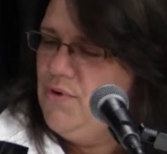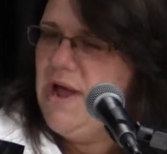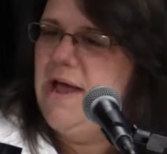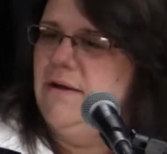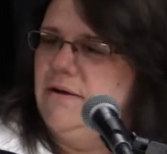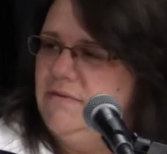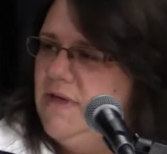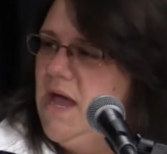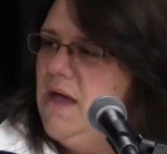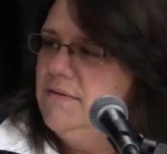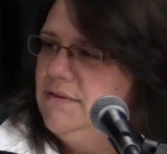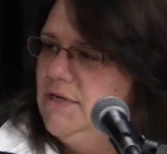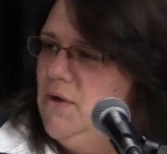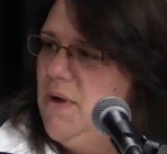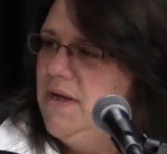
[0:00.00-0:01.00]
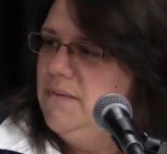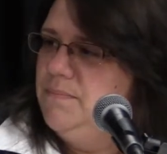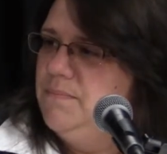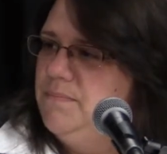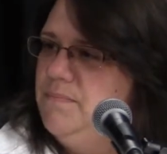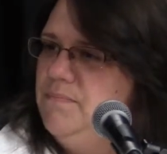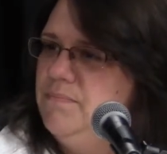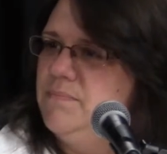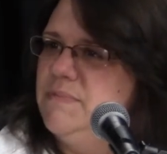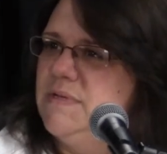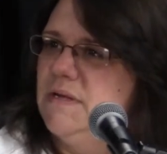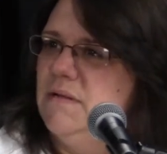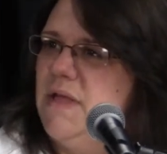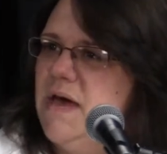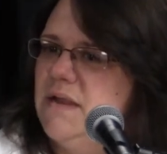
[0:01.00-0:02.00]
Prior to that, I
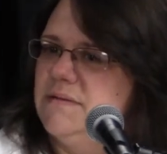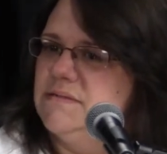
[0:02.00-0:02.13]
did a lot